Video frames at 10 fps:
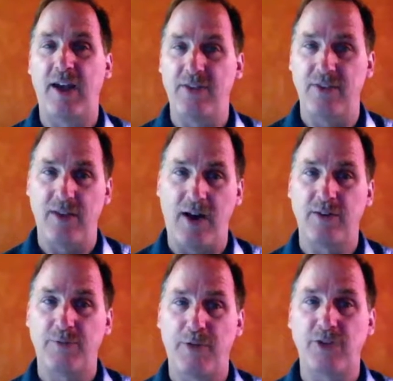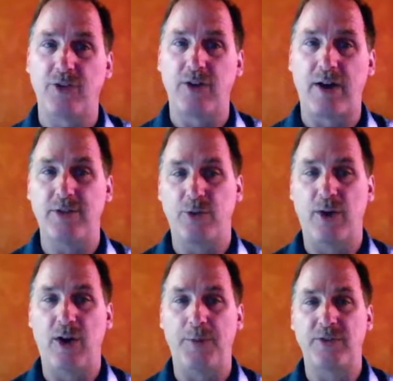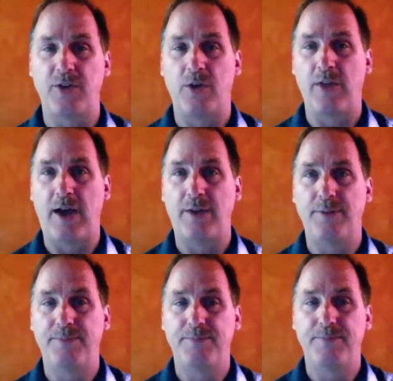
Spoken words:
and our functional coverage will help us know that.